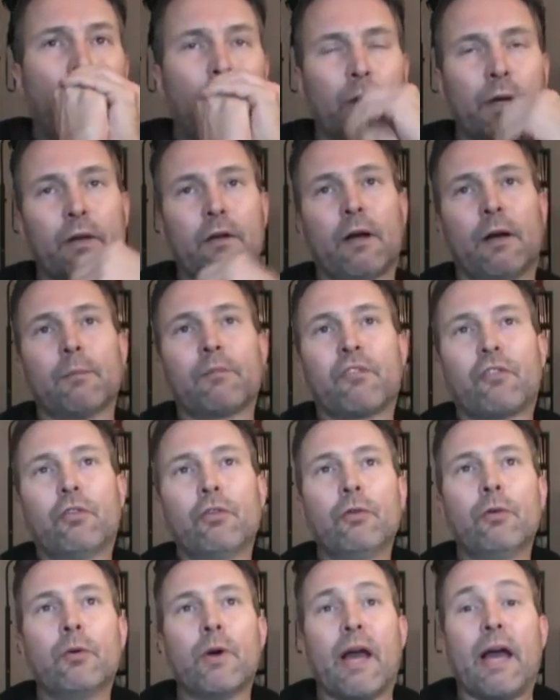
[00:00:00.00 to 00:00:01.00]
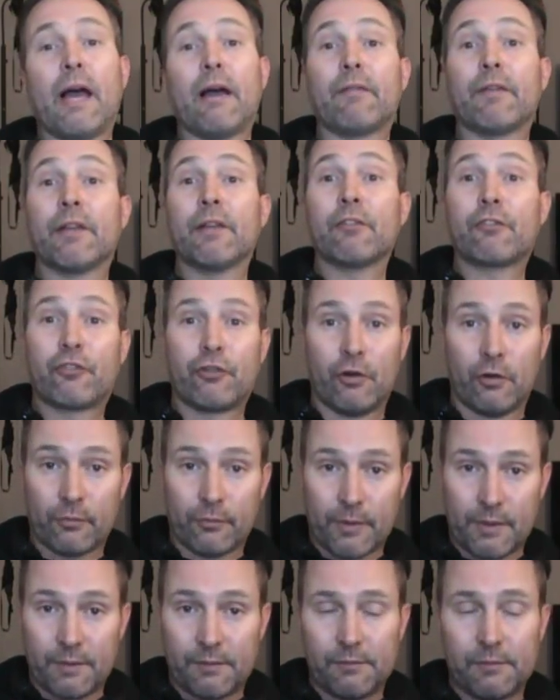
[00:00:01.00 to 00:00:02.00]
when it comes to having
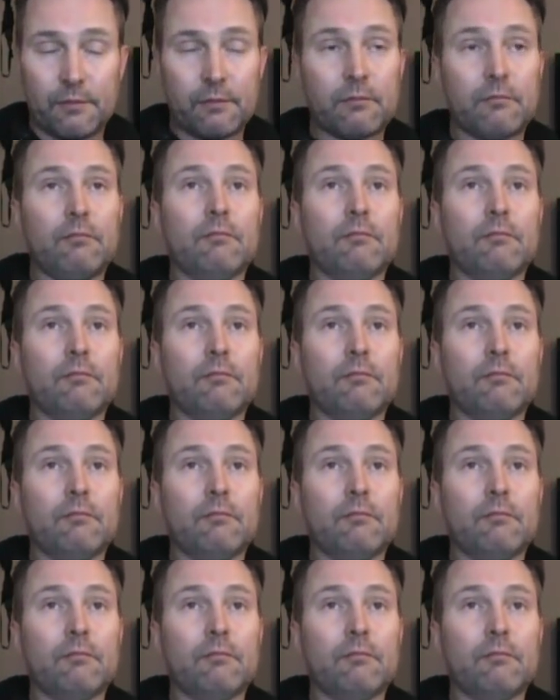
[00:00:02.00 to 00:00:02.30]
children,